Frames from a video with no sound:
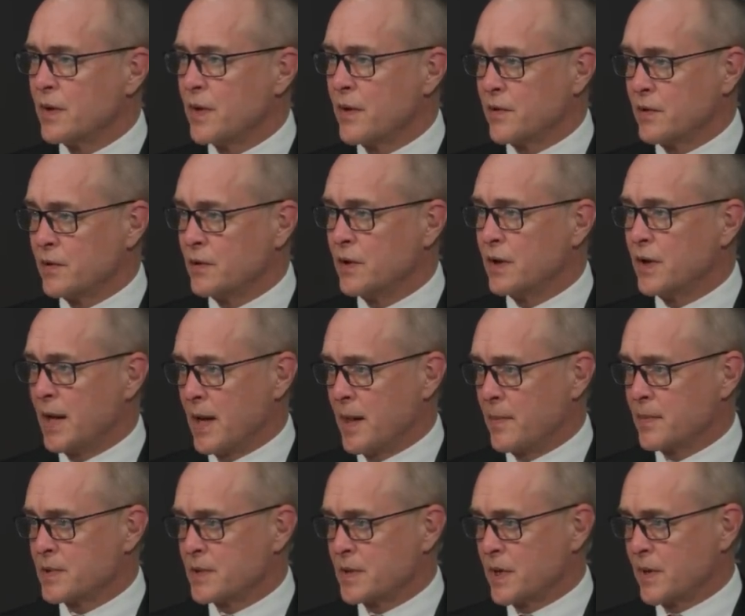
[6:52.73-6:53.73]
nothing good
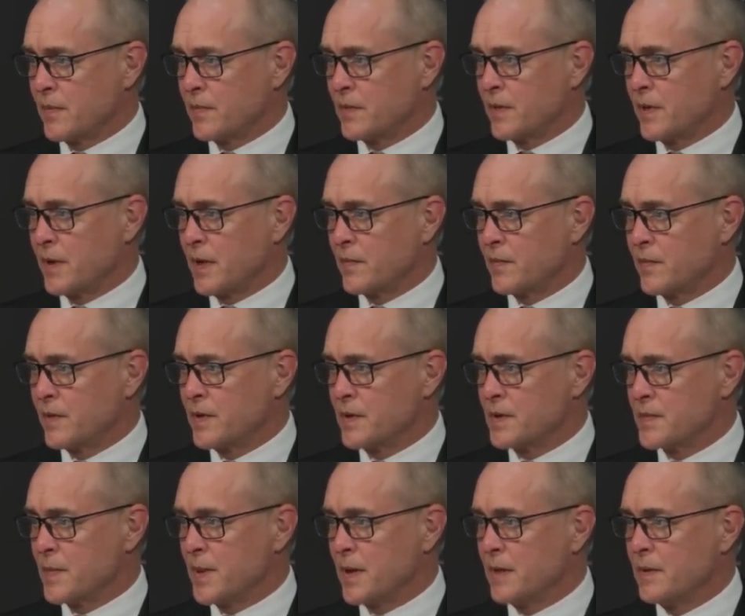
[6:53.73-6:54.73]
happens after that for
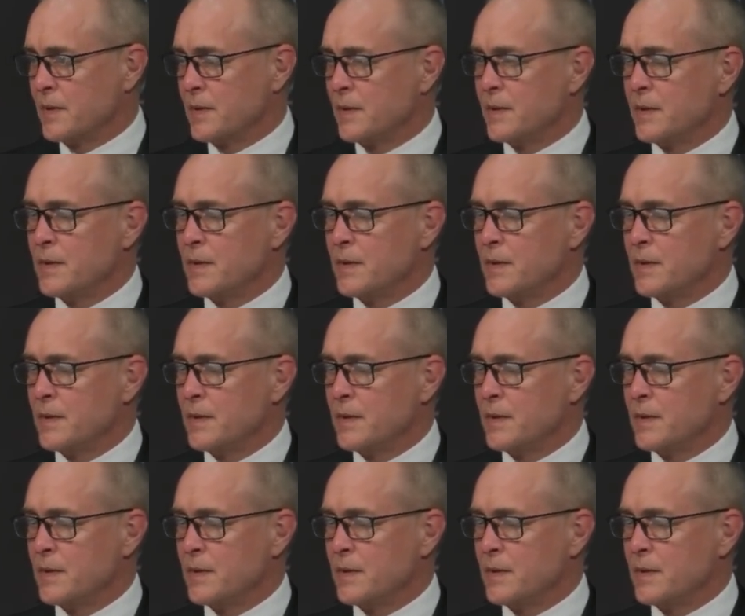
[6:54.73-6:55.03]
these men.